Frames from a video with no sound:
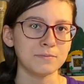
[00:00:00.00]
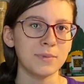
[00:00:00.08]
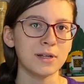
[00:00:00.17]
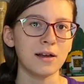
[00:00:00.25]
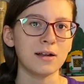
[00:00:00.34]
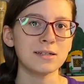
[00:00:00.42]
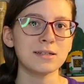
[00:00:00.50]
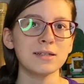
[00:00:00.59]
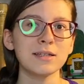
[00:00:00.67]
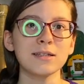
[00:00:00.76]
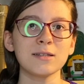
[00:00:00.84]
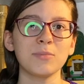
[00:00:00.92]
but honestly,
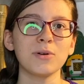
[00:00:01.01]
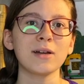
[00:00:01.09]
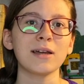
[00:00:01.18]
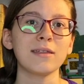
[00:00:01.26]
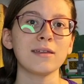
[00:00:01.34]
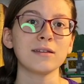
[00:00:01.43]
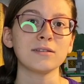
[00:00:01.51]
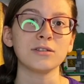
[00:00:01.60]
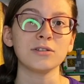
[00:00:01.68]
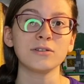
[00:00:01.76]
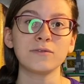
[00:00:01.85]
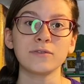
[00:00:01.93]
this book I think is
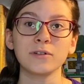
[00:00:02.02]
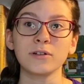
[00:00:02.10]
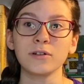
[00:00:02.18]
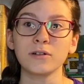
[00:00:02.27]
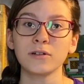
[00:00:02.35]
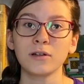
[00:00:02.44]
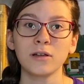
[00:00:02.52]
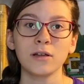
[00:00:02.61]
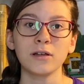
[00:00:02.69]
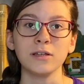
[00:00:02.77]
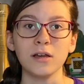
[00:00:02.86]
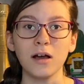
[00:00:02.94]
good for
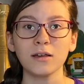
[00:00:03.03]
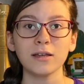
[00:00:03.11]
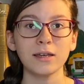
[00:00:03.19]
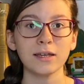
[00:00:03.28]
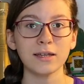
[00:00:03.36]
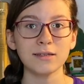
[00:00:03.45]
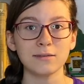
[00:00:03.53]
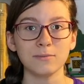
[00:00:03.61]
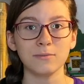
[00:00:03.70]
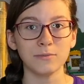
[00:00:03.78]
young kids.